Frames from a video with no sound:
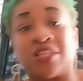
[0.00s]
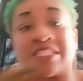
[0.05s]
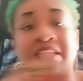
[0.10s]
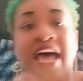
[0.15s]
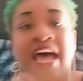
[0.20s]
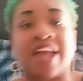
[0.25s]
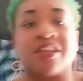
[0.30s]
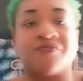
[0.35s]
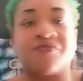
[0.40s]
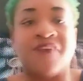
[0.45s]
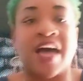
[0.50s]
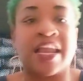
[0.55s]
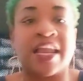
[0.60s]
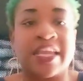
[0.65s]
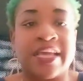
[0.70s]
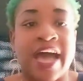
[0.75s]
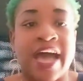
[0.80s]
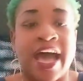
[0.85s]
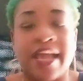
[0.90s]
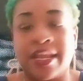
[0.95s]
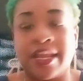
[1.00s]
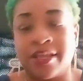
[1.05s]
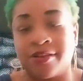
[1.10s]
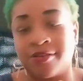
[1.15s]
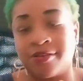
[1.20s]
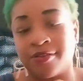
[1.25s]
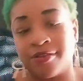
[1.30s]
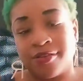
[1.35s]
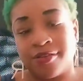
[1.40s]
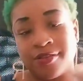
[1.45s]
was not divinely
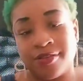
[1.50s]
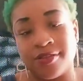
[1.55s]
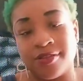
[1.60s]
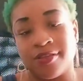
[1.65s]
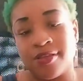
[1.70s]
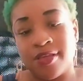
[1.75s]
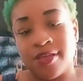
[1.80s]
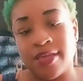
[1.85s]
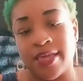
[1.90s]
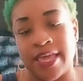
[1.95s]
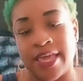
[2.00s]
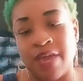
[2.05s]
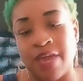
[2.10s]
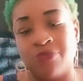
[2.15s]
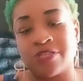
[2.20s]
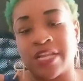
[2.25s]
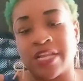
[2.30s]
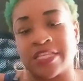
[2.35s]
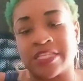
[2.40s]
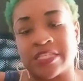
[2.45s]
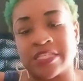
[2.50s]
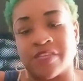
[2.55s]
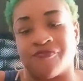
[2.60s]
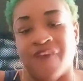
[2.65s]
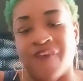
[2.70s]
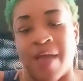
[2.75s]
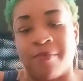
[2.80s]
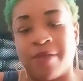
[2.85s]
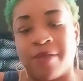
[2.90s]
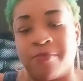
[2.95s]
guided. He was listening to
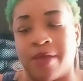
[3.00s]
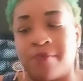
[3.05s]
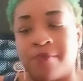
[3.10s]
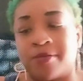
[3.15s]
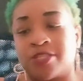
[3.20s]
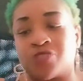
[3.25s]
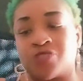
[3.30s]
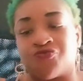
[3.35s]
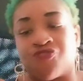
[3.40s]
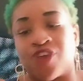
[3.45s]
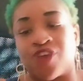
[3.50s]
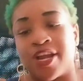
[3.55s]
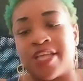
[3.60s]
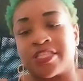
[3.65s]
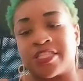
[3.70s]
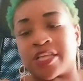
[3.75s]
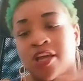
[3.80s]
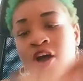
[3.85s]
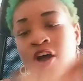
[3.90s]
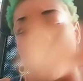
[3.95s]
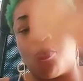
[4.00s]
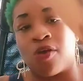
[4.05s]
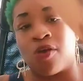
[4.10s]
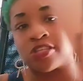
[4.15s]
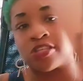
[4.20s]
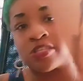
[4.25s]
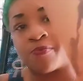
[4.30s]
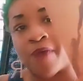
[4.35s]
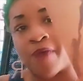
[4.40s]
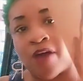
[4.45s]
family members, friends, and
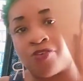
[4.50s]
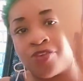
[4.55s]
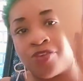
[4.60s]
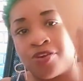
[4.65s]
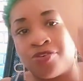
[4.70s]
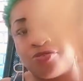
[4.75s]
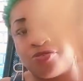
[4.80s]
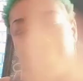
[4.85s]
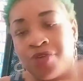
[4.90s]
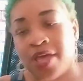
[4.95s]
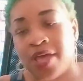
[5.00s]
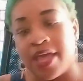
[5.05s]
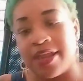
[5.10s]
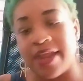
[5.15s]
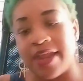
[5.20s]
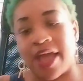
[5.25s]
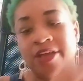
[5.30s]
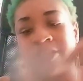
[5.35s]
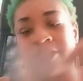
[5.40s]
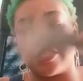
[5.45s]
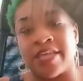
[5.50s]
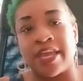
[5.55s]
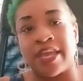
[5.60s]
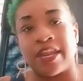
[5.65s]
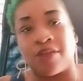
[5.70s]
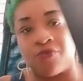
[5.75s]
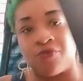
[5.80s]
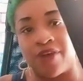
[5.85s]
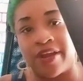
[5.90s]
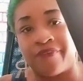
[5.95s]
co-workers about you. Now he's
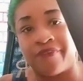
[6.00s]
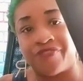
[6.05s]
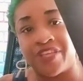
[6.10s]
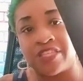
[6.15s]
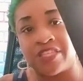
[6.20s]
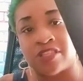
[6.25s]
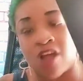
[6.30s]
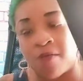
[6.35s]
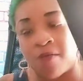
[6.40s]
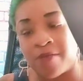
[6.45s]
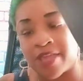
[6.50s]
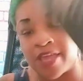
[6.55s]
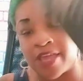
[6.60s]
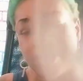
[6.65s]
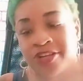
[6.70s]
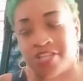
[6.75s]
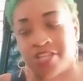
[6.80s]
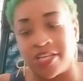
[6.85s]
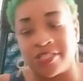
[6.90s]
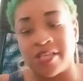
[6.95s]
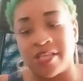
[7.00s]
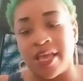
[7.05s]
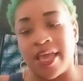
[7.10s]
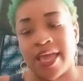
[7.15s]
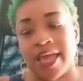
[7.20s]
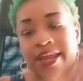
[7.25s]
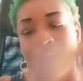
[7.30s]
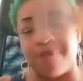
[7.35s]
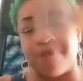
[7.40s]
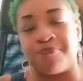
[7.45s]
getting rid of these karmic energies
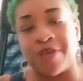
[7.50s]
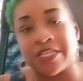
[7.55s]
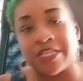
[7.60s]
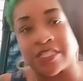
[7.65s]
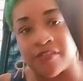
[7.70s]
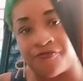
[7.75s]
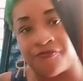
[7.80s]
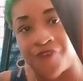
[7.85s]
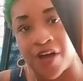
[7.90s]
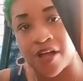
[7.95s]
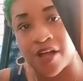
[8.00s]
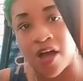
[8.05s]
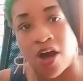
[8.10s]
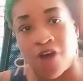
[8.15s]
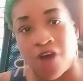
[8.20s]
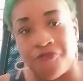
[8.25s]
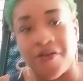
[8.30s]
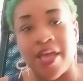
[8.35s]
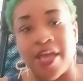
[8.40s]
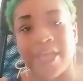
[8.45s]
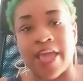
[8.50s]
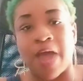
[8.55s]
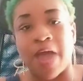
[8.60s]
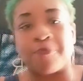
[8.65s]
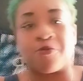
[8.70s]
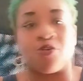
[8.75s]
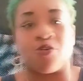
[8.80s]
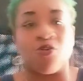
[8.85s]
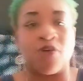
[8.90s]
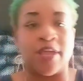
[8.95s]
and they piss the fuck off.
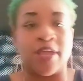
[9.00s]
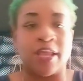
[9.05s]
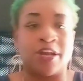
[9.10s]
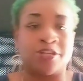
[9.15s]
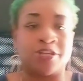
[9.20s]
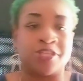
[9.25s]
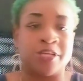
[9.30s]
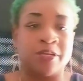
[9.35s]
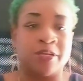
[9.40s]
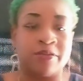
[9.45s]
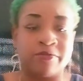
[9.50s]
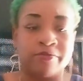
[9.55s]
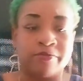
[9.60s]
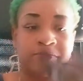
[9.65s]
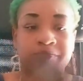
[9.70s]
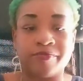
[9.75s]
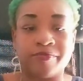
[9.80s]
Capricorn energy.